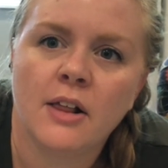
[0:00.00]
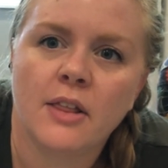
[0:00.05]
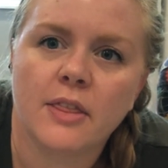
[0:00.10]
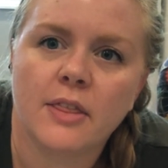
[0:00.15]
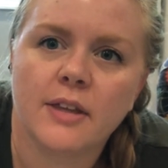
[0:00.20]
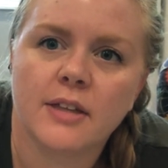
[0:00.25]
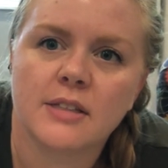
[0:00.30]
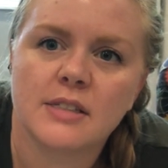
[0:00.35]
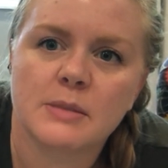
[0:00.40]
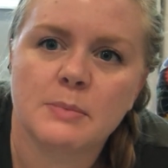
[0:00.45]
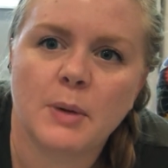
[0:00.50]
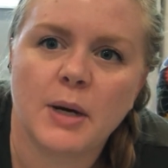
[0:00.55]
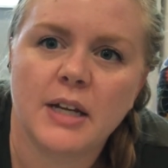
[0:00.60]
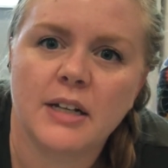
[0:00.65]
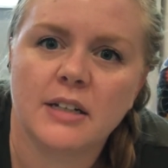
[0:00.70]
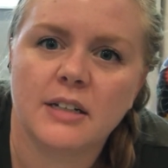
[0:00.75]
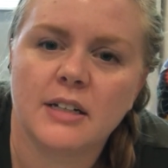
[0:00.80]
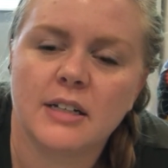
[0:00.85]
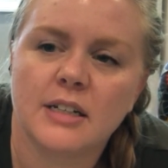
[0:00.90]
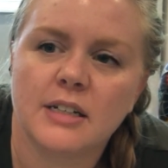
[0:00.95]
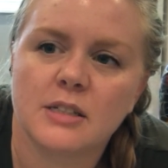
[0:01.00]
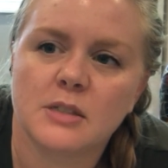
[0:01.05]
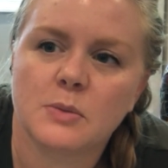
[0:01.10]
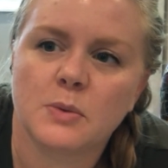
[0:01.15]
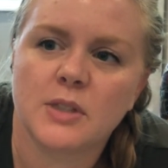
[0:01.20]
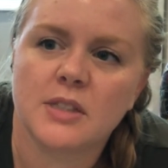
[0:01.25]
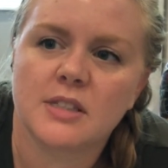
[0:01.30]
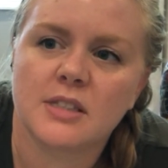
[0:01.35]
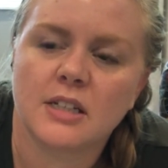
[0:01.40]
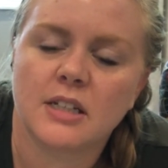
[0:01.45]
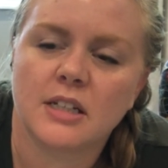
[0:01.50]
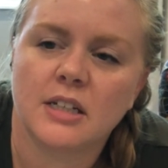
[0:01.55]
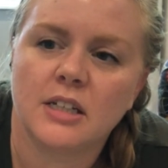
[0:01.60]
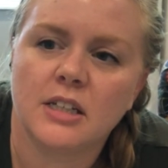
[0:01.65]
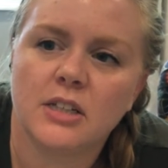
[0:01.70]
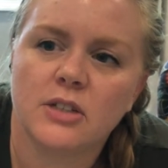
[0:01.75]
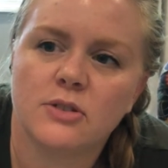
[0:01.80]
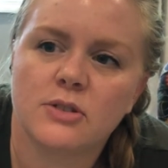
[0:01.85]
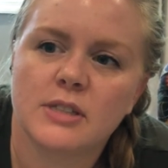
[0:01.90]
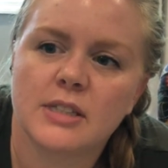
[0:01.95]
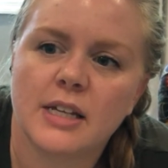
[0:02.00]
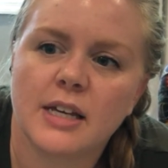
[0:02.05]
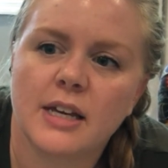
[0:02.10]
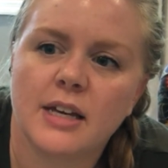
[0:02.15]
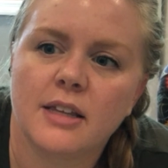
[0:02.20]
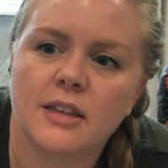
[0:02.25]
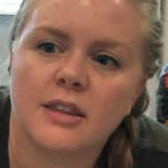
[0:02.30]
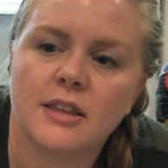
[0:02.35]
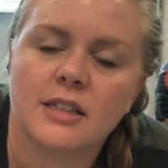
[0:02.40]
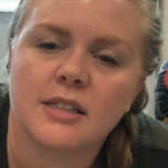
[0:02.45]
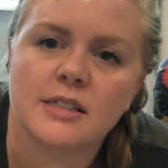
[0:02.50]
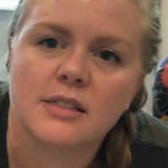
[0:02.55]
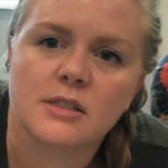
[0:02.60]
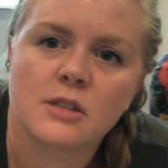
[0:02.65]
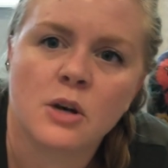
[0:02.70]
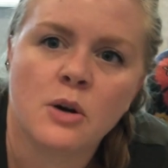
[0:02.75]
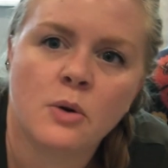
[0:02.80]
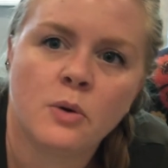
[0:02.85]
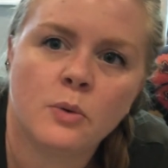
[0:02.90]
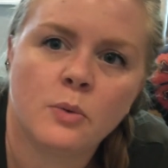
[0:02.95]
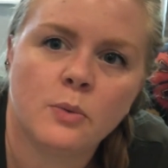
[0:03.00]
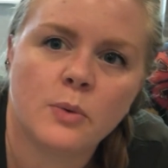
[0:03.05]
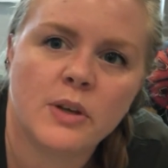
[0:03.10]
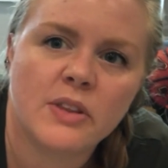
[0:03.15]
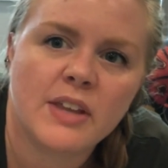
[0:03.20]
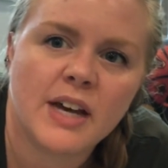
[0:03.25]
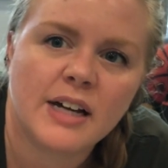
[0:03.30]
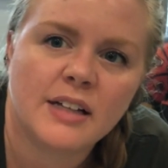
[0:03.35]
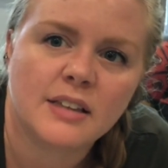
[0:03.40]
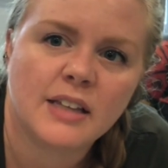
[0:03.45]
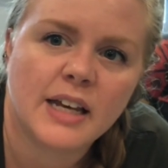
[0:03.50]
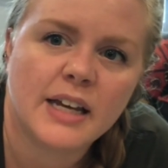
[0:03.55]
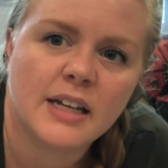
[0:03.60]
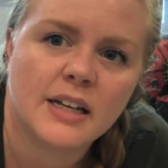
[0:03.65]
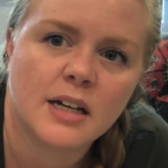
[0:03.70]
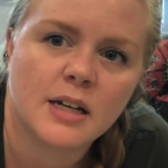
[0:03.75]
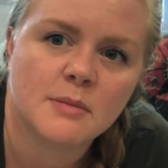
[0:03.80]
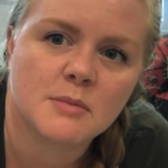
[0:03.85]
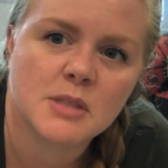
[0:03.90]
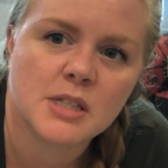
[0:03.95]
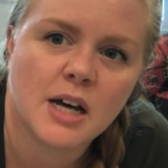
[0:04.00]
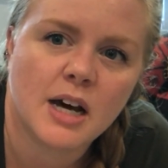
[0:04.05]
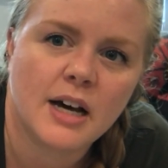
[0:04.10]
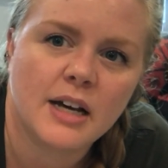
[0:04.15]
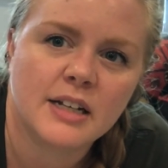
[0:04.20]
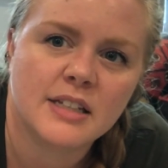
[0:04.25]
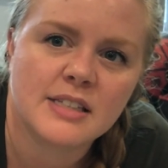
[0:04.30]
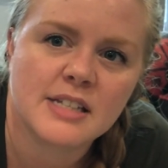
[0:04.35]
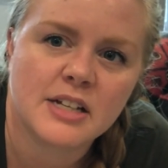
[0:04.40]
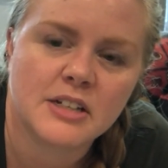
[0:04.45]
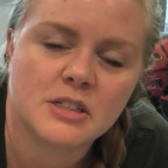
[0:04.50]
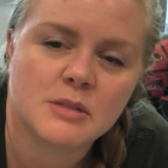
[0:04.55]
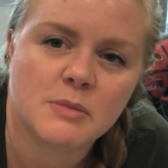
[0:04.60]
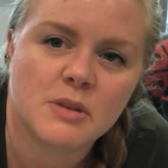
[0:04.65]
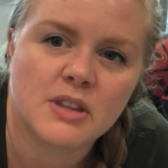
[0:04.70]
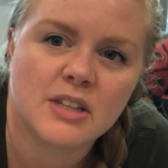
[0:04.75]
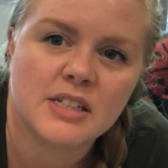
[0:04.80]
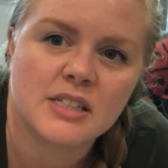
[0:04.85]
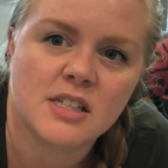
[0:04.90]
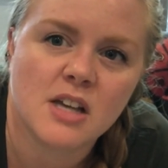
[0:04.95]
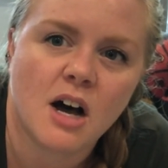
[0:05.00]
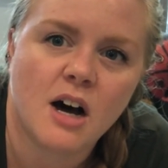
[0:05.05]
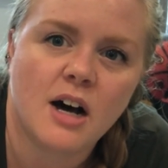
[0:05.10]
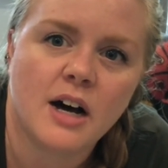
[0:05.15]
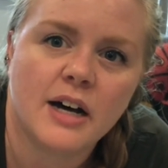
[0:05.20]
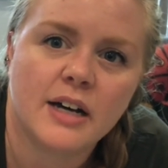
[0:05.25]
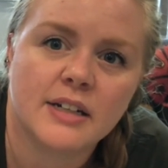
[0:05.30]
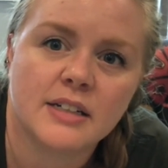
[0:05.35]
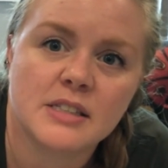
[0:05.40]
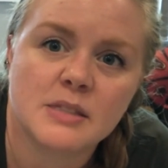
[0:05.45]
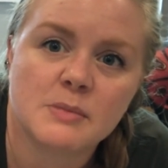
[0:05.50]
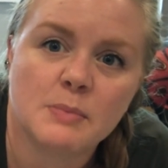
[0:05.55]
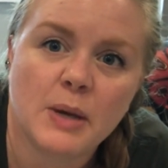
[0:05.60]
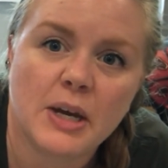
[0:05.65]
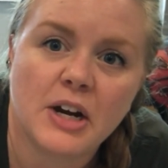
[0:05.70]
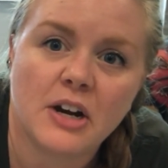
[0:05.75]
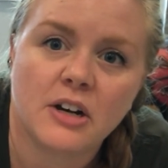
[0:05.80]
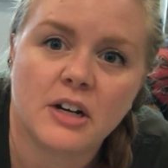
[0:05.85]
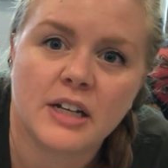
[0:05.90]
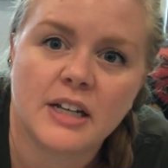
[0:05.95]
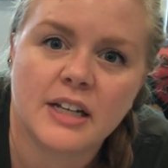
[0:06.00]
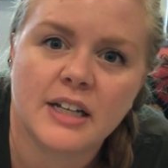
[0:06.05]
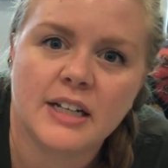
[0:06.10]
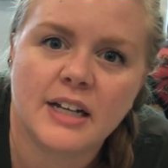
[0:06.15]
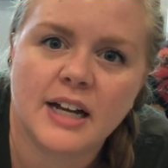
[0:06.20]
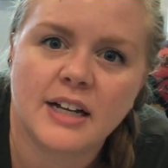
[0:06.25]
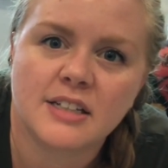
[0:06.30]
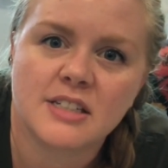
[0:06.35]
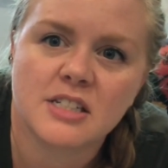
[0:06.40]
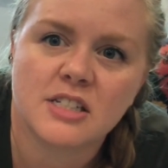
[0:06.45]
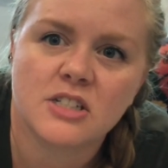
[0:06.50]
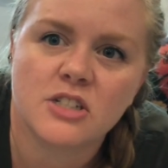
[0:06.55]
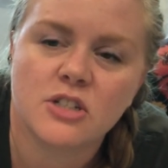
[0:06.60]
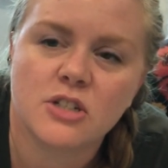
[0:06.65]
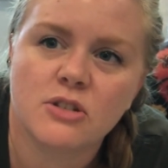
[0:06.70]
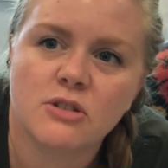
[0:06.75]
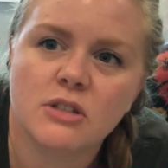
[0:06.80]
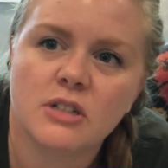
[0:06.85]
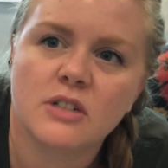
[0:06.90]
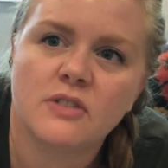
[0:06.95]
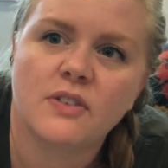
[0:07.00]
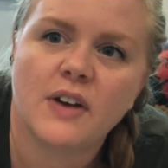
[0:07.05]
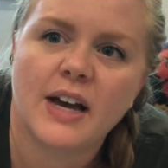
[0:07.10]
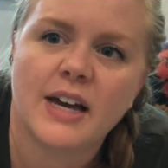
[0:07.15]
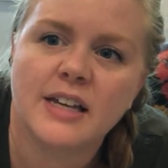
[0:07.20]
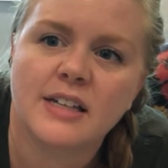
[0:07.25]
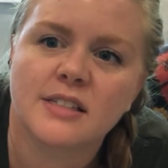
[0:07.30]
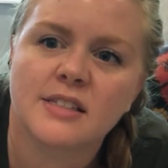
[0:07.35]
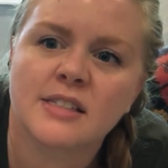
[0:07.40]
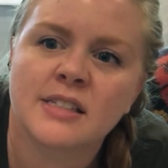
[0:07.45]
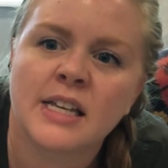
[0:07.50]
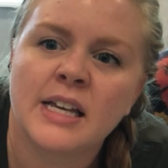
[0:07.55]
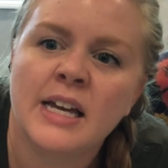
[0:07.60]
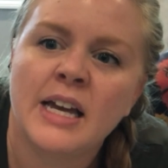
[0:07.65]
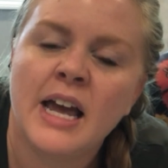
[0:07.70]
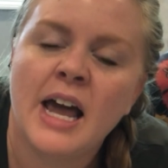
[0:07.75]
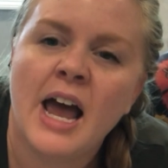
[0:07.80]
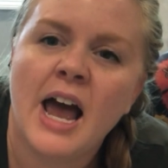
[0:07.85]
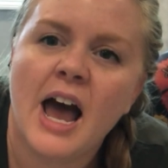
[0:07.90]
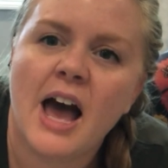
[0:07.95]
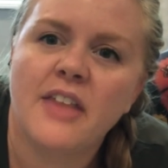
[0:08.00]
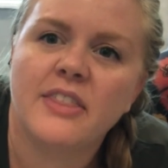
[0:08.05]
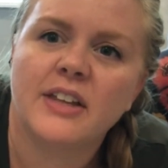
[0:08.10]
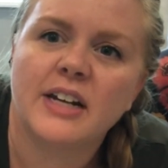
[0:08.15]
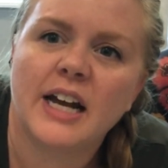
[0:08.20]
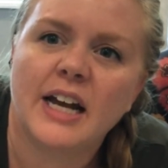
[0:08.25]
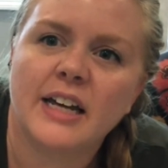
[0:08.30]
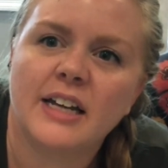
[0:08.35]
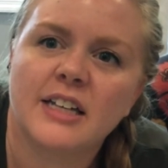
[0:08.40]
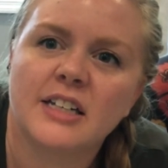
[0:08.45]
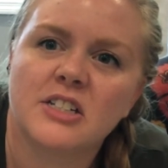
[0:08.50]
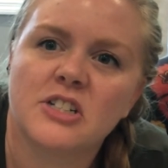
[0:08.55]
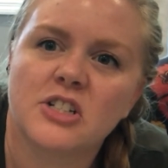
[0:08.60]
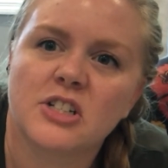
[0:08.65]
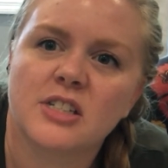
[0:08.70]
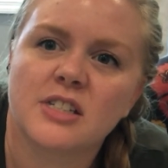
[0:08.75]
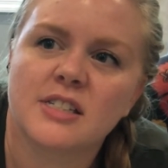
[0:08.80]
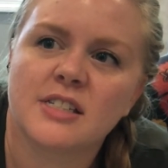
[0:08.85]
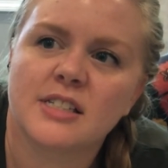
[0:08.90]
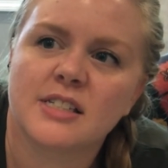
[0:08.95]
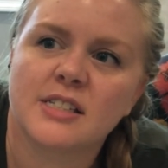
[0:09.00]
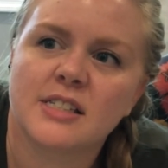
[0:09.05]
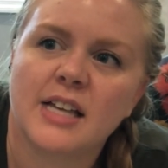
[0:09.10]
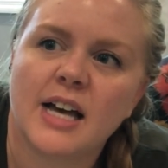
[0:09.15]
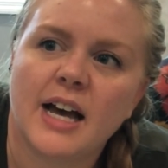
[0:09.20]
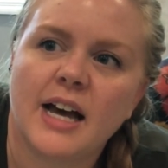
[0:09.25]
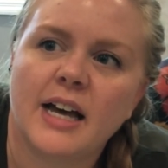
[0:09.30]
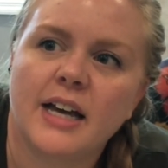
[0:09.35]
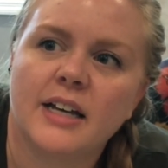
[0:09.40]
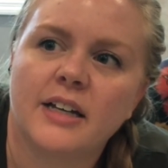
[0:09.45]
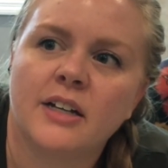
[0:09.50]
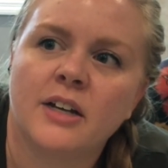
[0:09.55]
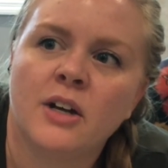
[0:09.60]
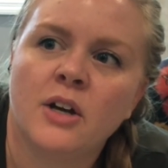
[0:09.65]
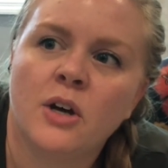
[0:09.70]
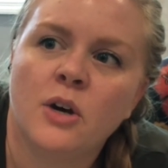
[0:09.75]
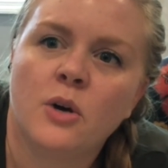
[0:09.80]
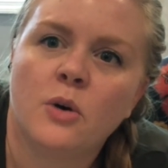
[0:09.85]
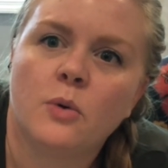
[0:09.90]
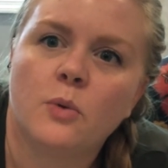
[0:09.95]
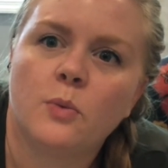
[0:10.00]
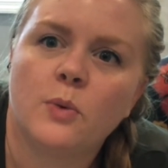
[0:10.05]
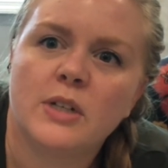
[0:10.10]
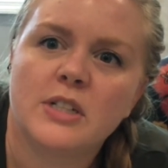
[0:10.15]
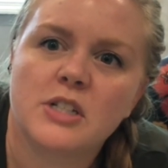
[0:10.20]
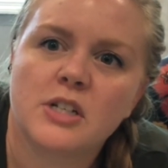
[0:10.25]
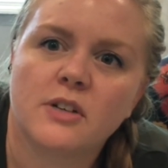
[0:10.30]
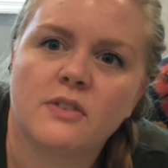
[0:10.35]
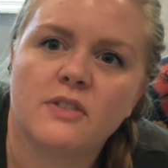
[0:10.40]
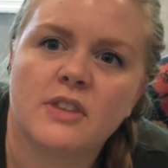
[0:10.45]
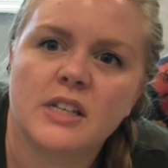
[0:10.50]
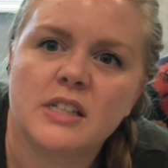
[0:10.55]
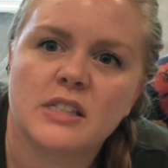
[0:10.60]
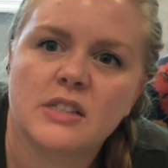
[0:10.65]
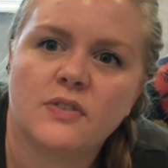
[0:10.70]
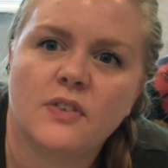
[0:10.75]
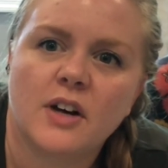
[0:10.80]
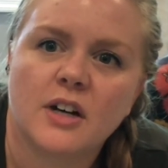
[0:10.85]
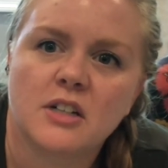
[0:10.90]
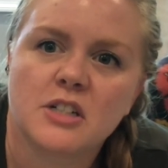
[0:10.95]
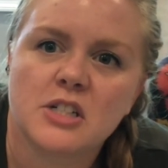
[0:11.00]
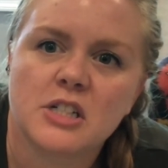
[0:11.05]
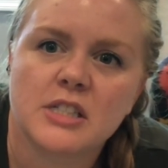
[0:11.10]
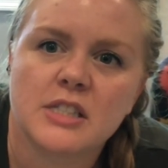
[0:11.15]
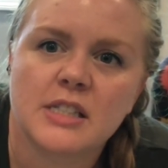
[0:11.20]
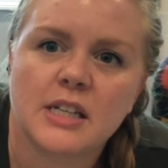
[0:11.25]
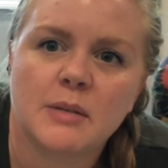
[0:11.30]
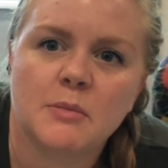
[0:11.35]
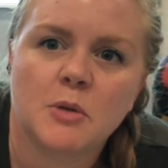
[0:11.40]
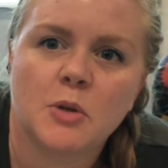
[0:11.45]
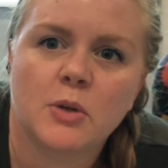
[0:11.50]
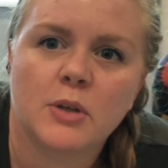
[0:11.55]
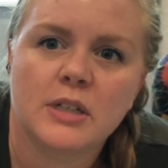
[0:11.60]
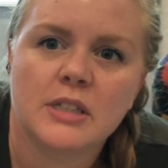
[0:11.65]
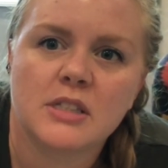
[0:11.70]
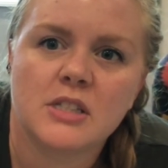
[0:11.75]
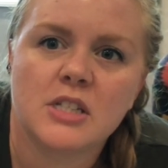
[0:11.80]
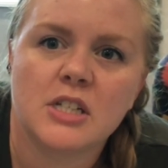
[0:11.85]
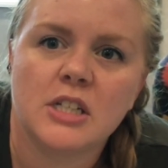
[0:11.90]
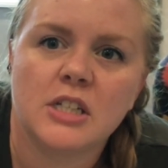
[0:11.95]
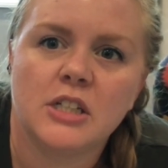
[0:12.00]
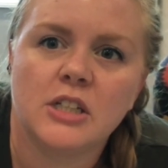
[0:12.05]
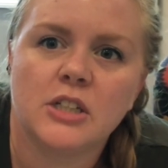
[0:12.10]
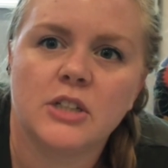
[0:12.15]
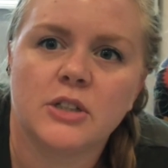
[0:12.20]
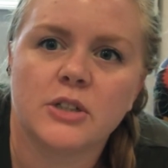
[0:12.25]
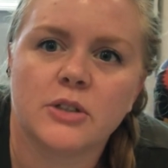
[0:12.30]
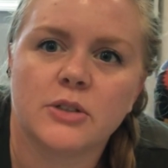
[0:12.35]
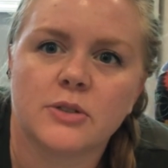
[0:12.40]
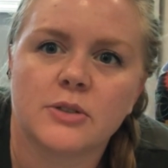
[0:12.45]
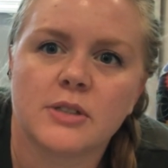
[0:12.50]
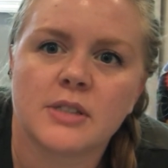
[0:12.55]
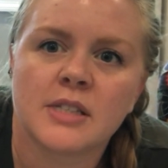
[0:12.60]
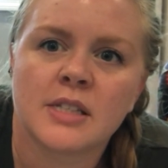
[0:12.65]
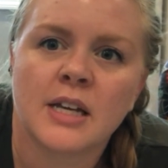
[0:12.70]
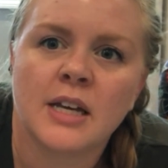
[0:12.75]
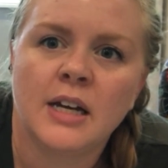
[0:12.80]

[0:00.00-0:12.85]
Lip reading: This button is what's going to use it. When that light comes on, it tells me that it's on, it's paired and connected to the device, and then I can just decide which of these functions I'm going to use